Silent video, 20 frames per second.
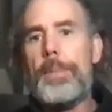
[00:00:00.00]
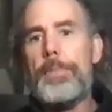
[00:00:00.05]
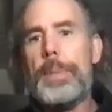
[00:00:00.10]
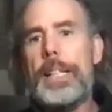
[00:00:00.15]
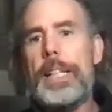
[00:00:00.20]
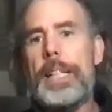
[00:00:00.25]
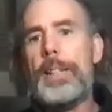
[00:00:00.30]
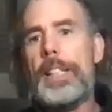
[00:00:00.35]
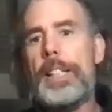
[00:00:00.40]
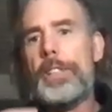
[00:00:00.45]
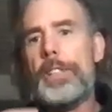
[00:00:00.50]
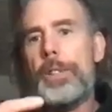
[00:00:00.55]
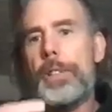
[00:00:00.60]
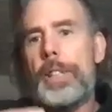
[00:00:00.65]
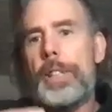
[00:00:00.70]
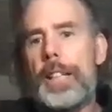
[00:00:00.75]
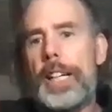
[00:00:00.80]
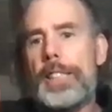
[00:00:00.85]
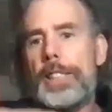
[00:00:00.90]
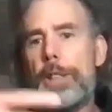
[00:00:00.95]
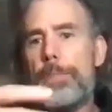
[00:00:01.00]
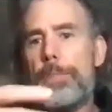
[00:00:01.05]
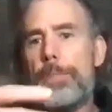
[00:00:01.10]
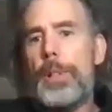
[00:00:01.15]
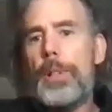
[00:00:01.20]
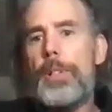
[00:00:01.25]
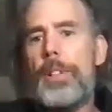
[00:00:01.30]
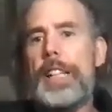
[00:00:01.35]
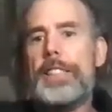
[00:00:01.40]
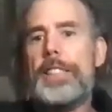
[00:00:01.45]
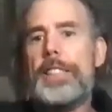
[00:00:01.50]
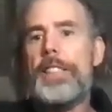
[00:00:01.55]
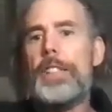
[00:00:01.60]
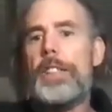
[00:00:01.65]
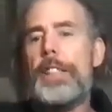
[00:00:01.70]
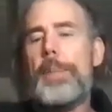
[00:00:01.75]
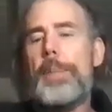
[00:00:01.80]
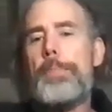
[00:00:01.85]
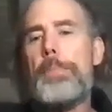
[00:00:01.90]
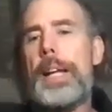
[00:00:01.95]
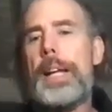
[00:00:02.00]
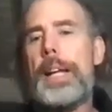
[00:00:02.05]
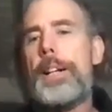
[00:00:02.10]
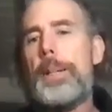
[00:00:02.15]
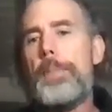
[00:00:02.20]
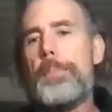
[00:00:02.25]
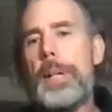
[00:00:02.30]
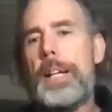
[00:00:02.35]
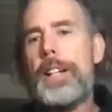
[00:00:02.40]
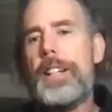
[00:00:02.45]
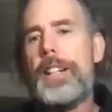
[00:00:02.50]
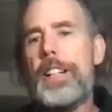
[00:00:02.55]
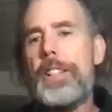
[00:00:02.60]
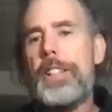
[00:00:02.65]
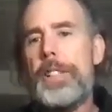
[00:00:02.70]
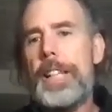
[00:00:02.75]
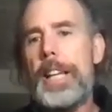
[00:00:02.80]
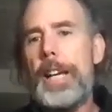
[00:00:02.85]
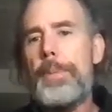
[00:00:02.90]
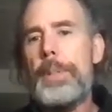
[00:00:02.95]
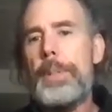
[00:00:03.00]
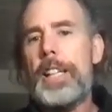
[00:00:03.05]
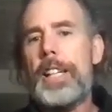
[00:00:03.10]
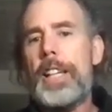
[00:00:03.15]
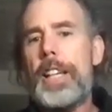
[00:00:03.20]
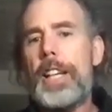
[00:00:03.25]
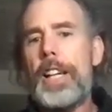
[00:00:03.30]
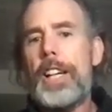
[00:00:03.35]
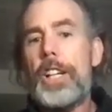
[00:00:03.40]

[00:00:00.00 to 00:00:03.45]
But then as you progress and you get better and better at ukemi,